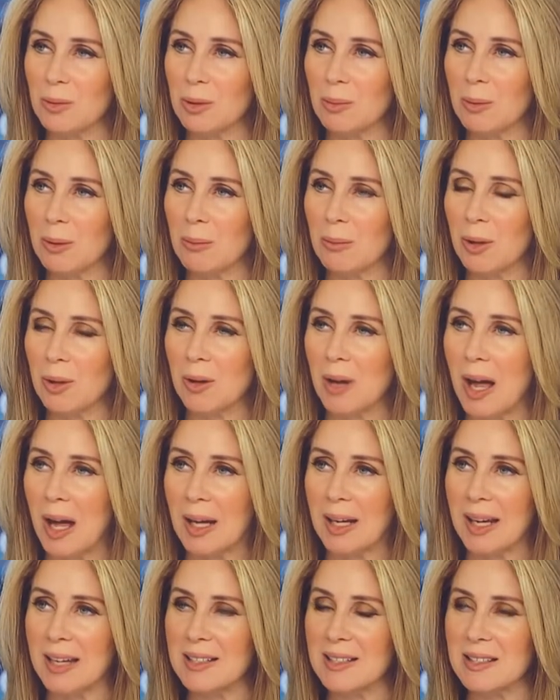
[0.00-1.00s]
Rupert
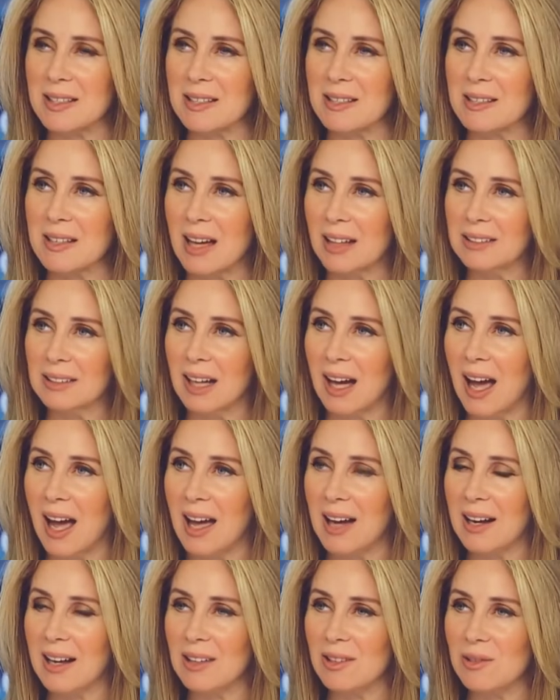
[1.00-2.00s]
Murdoch as the sun
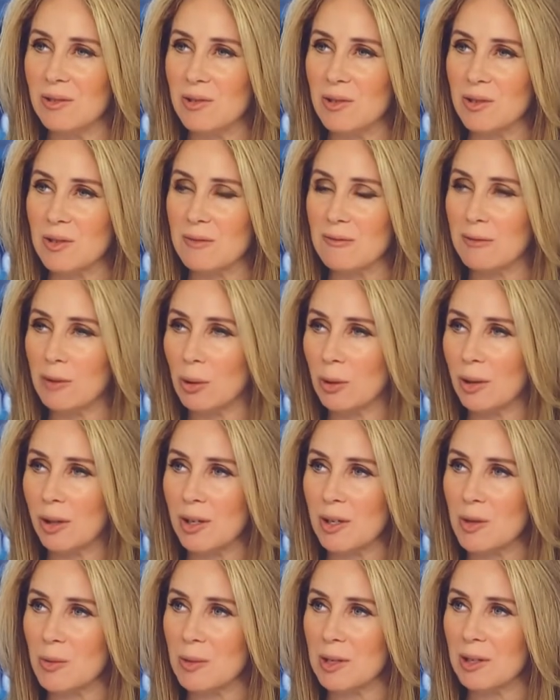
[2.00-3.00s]
god and you just
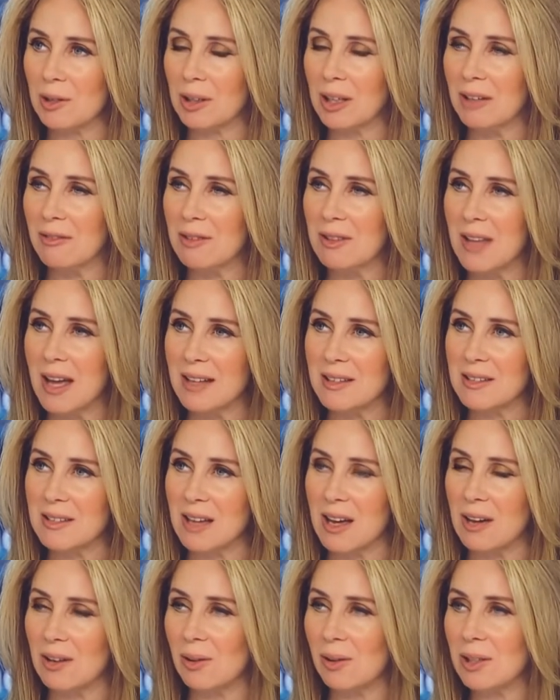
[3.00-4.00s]
flourish when you're given that
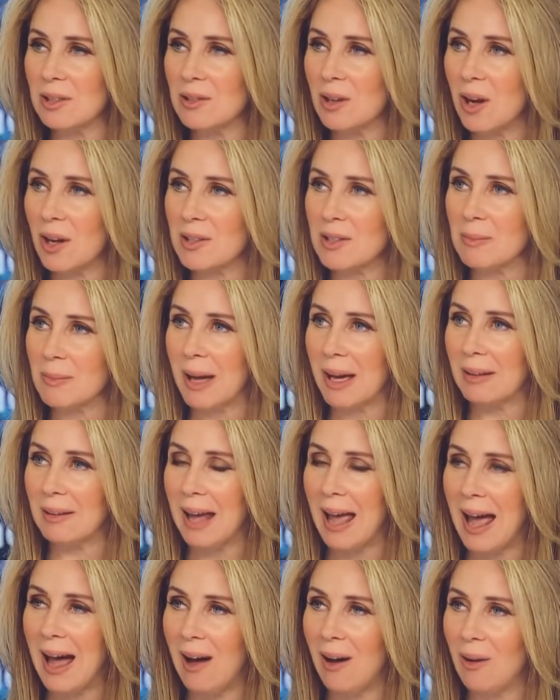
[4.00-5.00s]
sun, or he talks about
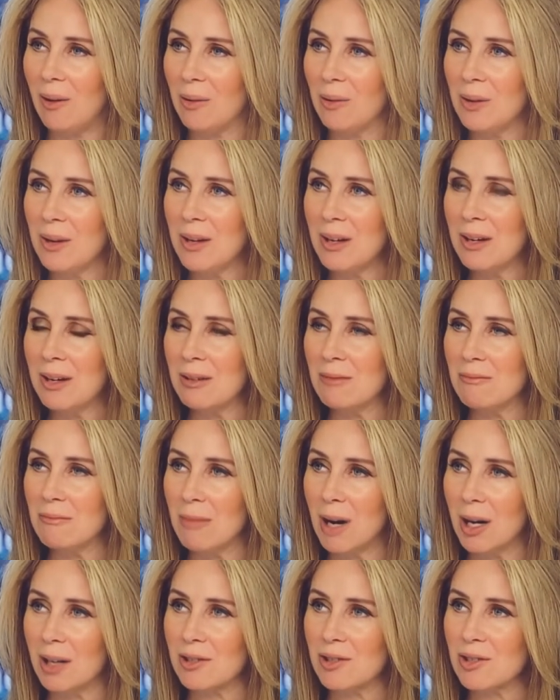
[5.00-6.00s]
how
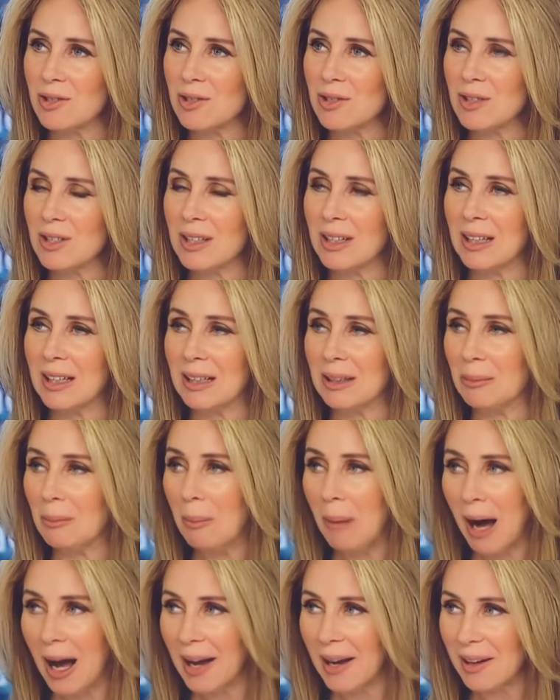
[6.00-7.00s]
much he
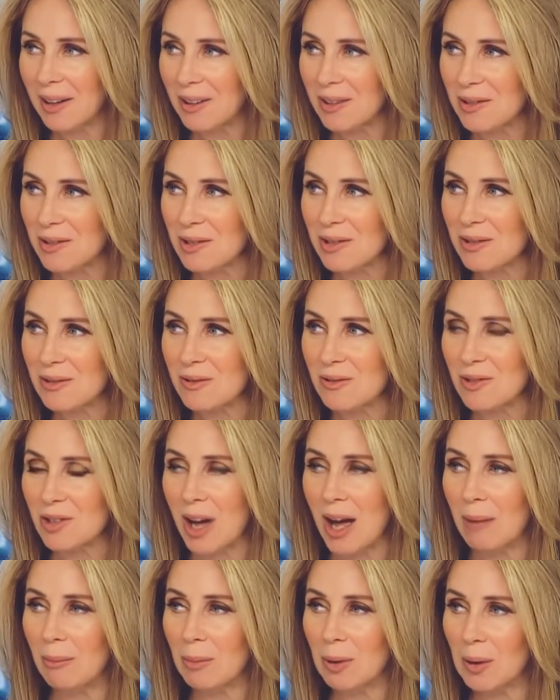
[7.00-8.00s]
admires
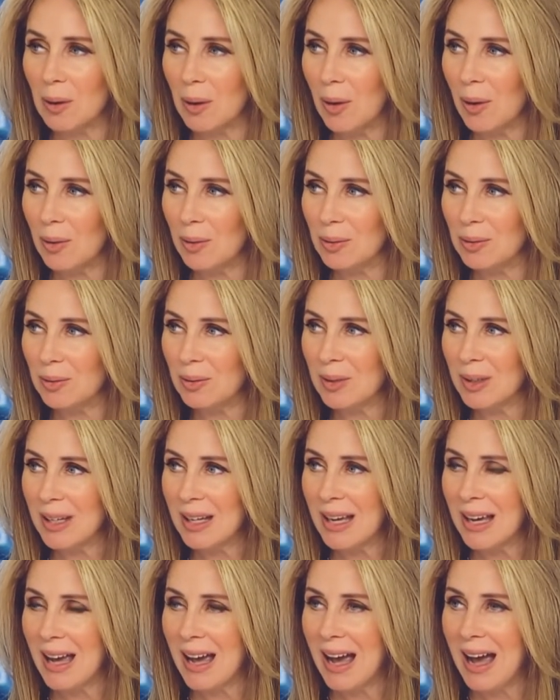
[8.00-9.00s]
John Malone,
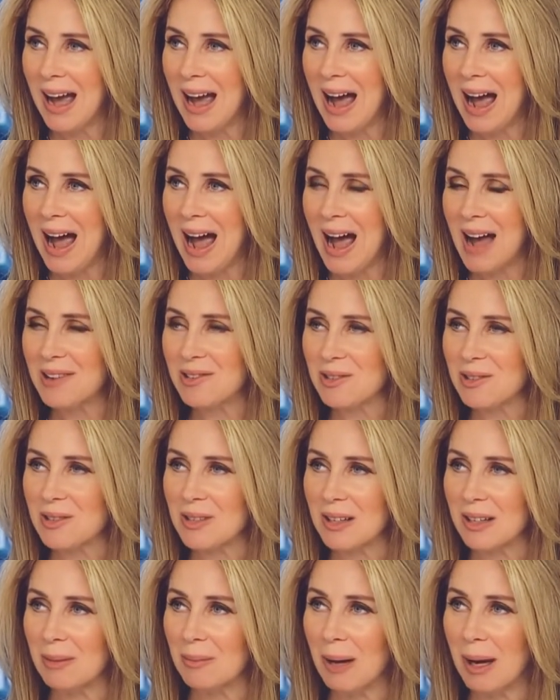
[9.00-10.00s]
I just
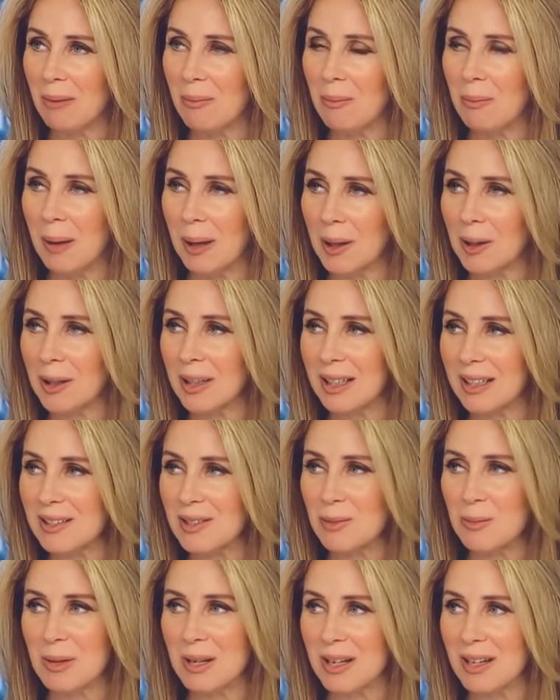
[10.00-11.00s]
think about Barry
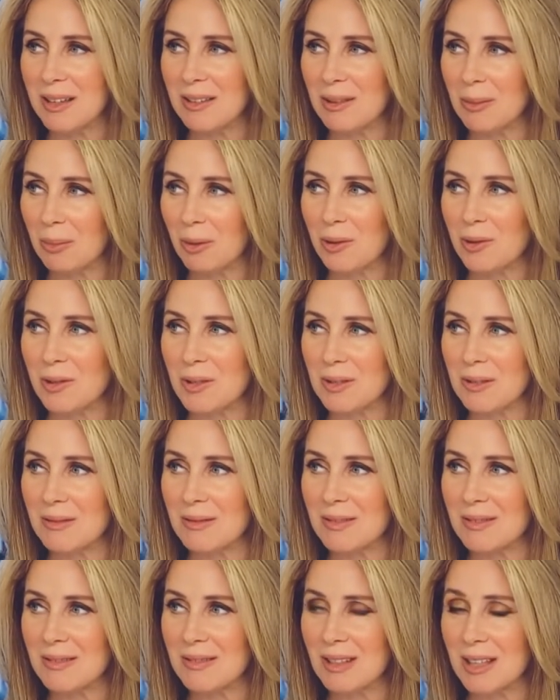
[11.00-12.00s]
as being the person
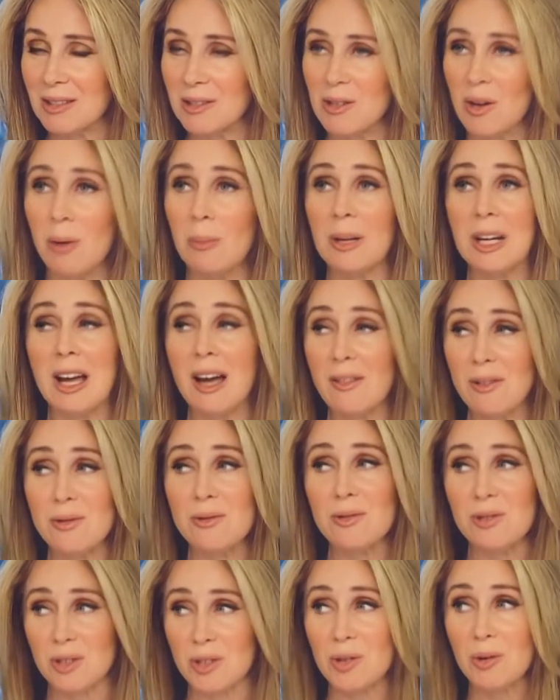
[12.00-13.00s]
that so many
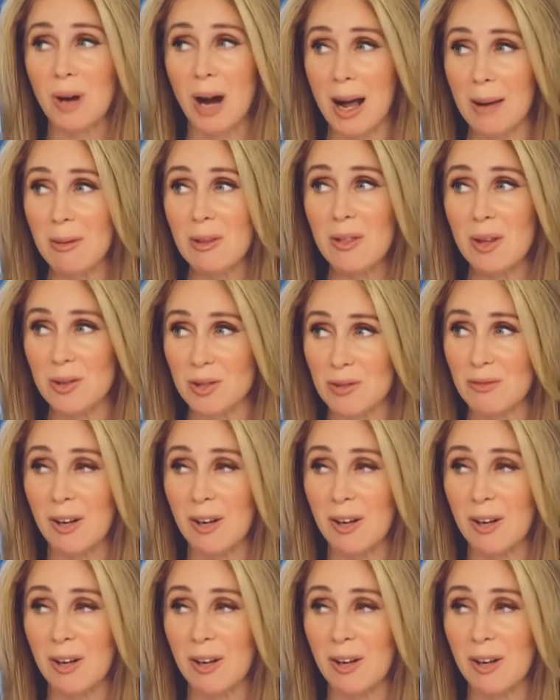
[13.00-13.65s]
others describe in those